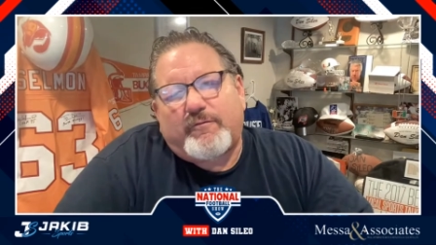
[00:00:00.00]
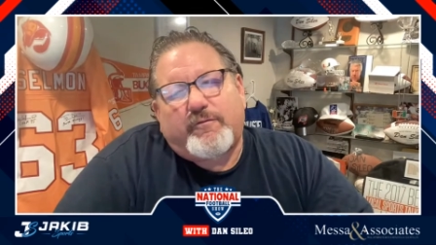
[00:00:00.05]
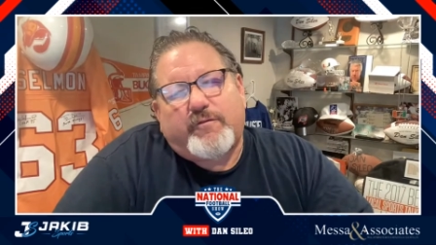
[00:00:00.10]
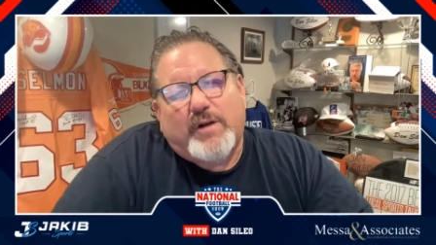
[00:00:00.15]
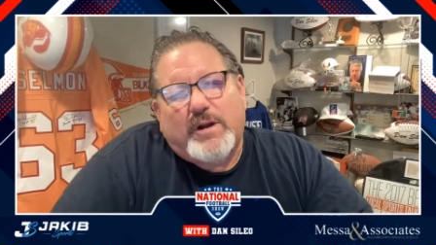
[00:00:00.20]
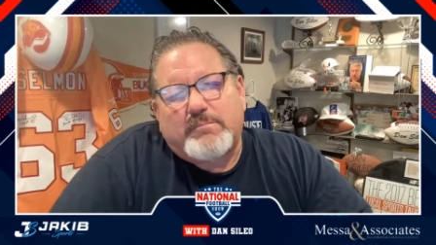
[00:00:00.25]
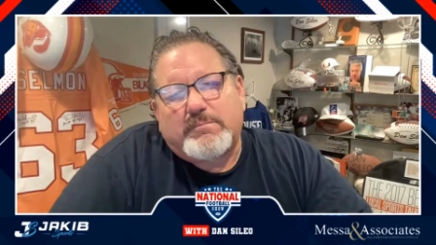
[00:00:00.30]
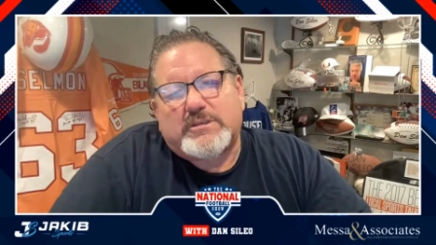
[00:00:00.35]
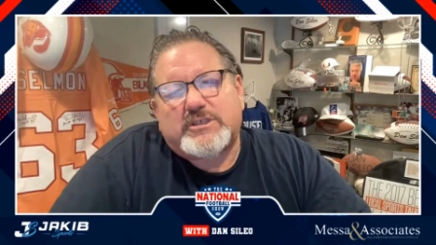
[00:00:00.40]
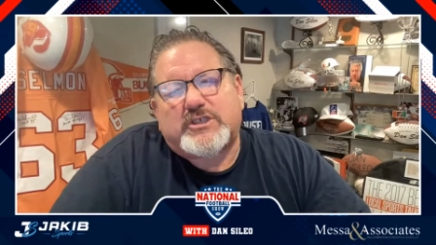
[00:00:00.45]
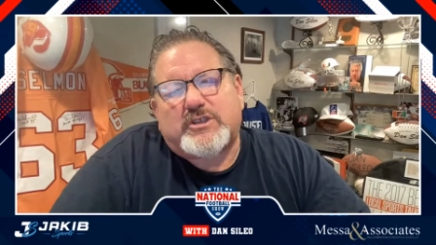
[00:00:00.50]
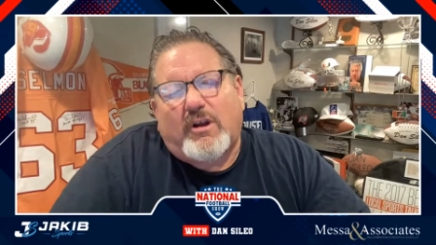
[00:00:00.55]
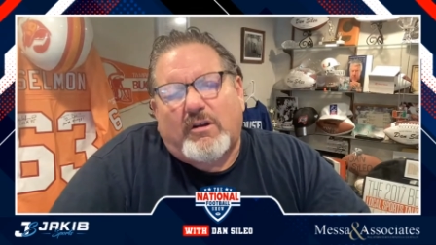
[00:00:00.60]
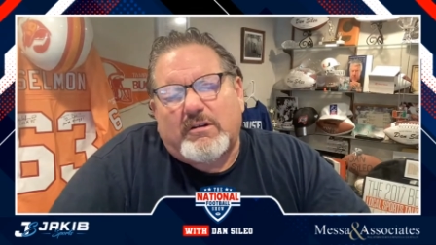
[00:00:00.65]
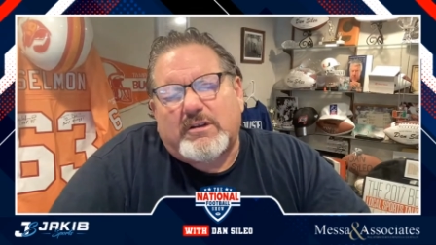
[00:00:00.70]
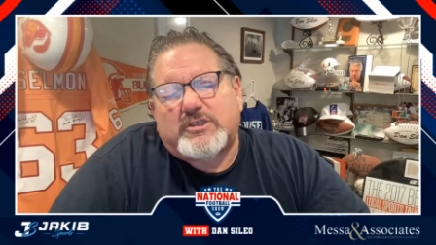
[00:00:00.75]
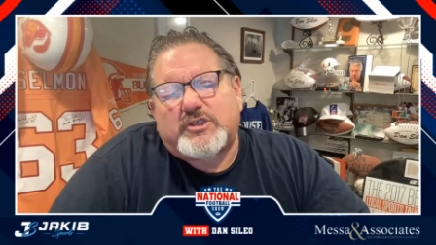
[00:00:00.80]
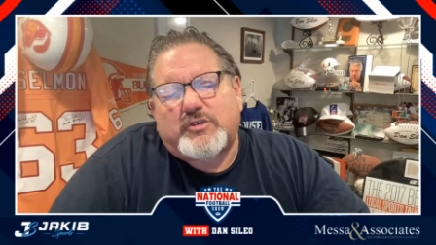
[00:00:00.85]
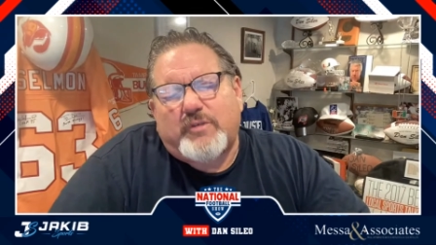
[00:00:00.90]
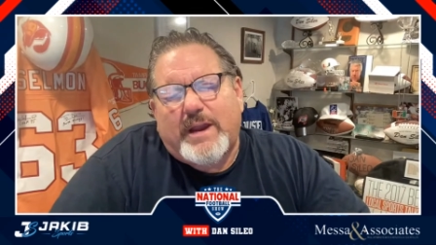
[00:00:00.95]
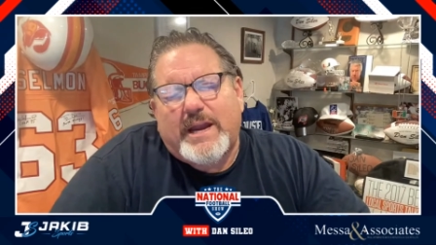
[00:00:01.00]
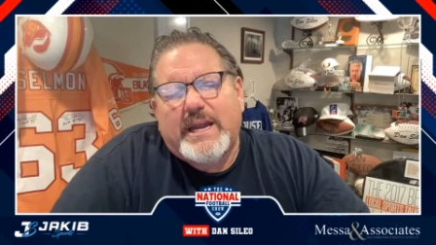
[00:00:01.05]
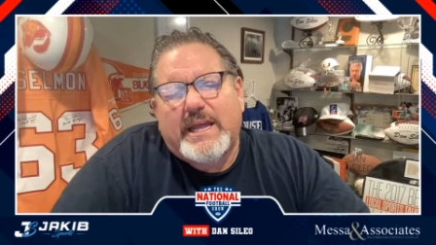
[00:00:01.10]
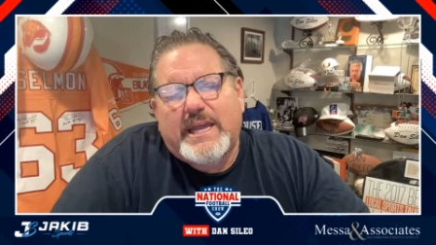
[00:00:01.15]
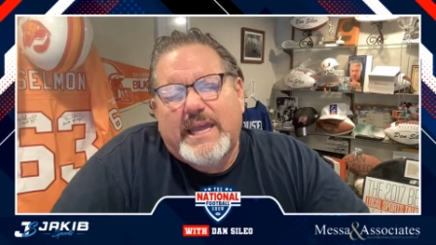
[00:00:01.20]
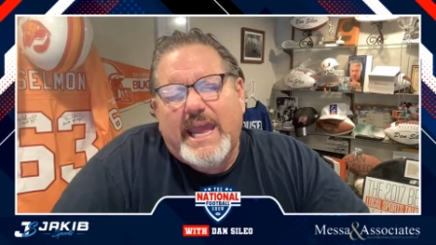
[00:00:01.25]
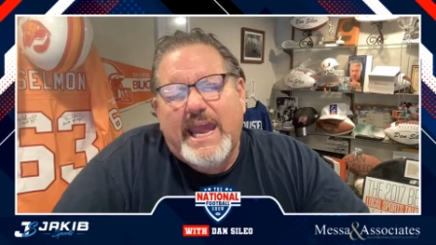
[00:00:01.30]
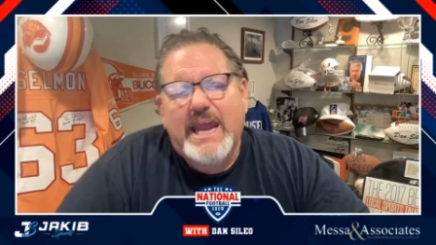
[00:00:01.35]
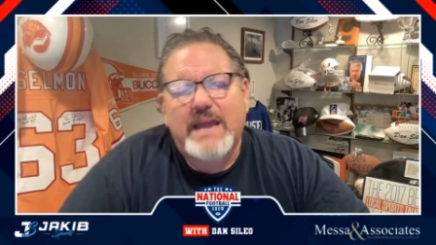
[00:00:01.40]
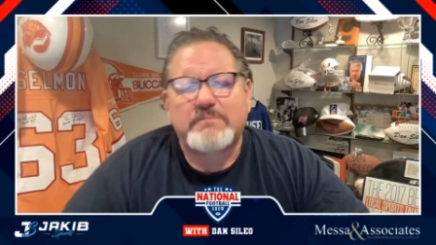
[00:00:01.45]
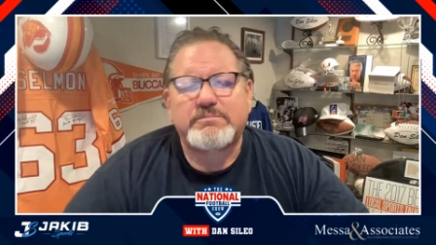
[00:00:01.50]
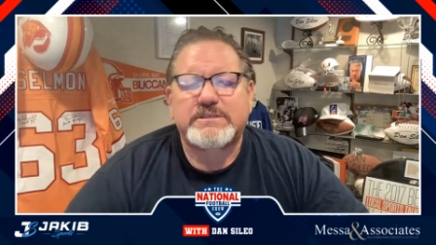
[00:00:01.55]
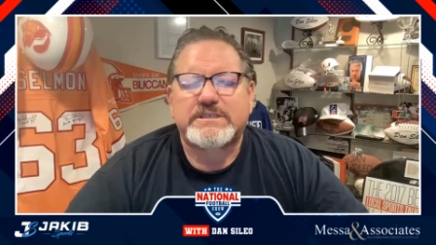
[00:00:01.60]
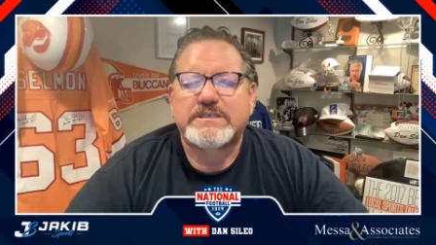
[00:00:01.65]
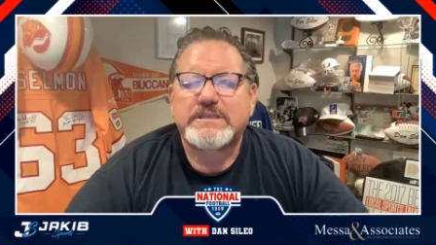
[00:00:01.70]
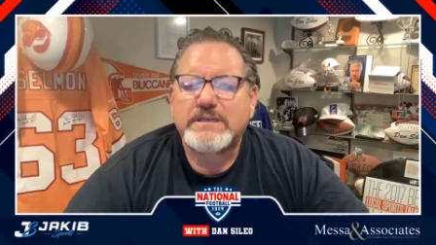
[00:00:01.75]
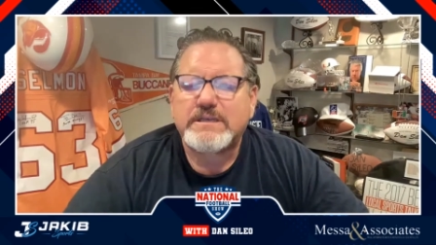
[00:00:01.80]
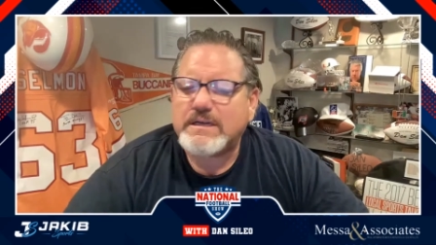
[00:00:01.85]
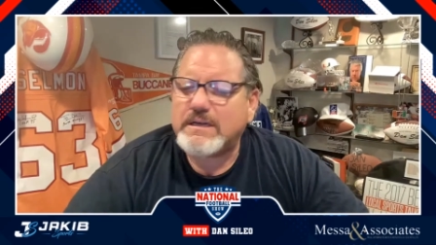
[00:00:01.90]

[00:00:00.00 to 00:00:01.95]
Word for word: from start of training camps.